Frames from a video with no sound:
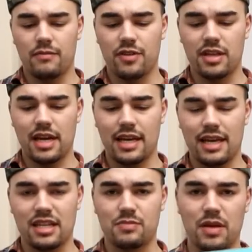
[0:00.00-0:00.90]
for the
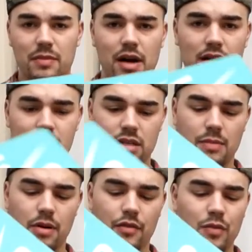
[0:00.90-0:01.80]
Nike SB box.
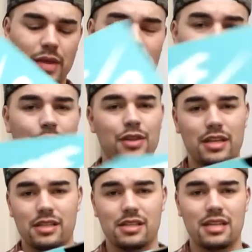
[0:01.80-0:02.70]
Apart from that,
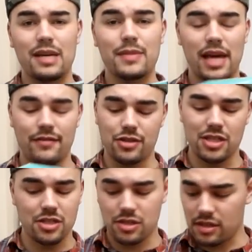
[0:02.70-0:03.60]
everything's the same. They haven't
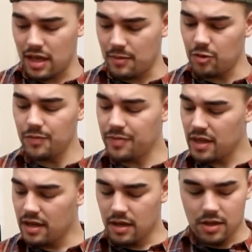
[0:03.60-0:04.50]
changed the label.
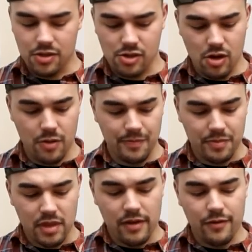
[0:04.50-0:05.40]
So,
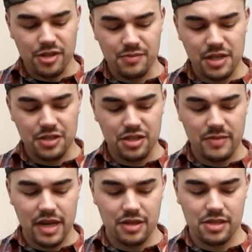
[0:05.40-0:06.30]
first impressions
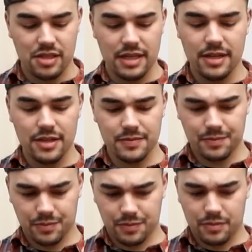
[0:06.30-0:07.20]
about the sneaker
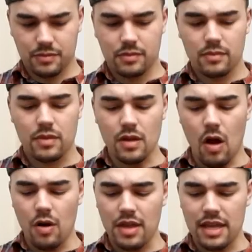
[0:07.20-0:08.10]

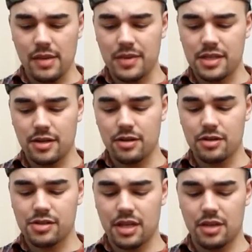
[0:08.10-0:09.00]
are that the
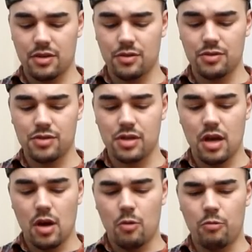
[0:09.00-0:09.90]
materials they used
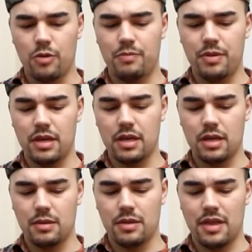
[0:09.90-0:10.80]
would
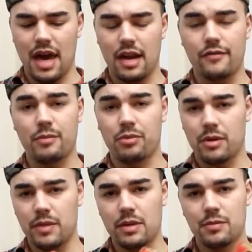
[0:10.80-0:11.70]
be that of a
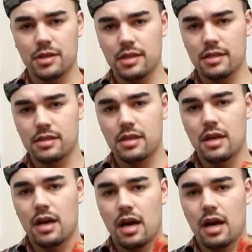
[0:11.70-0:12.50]
premium release.